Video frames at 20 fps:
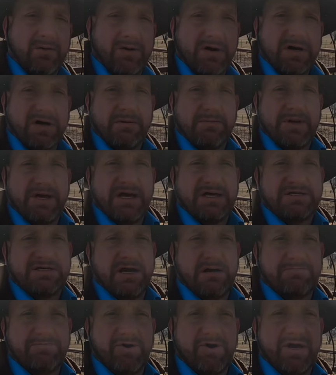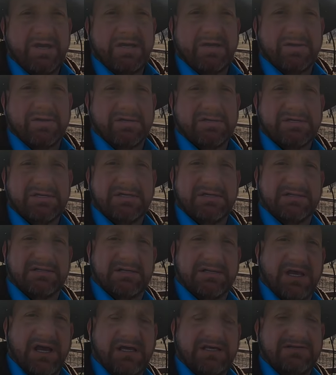Welcome to Hedge Apple Acres. In
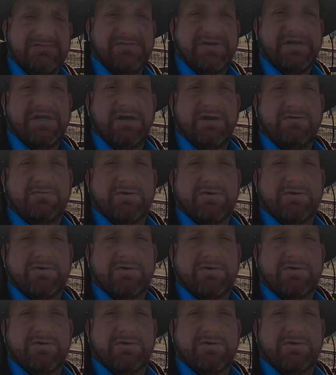today's video